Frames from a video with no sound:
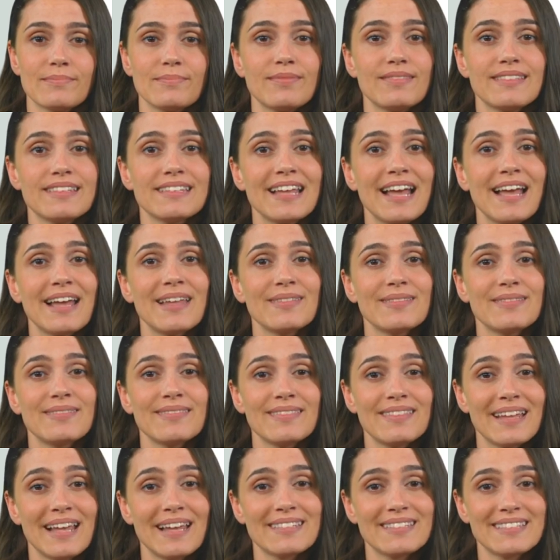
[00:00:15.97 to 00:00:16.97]
So,
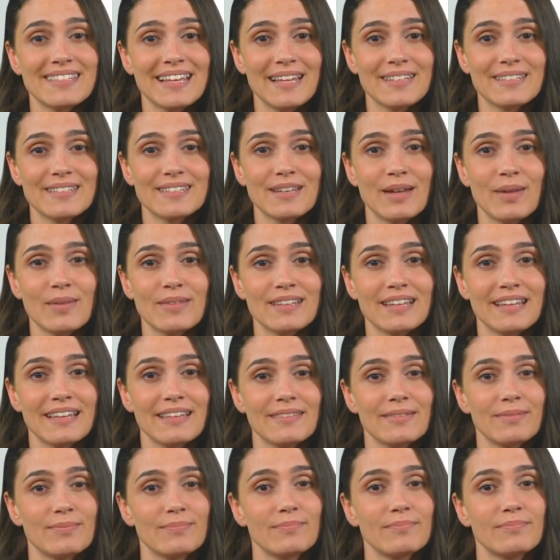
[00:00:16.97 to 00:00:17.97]
let's get
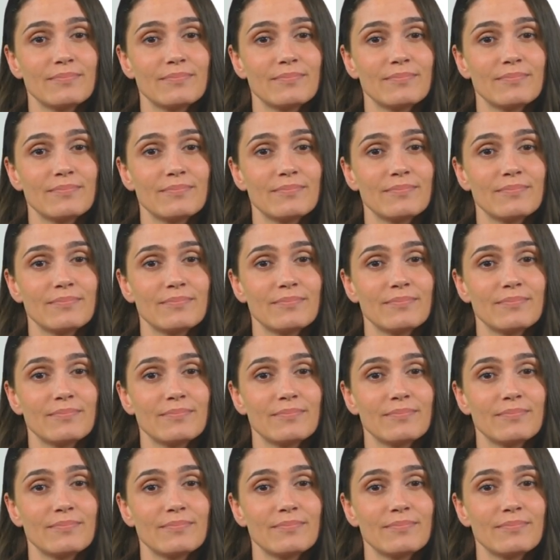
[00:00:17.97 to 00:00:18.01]
started.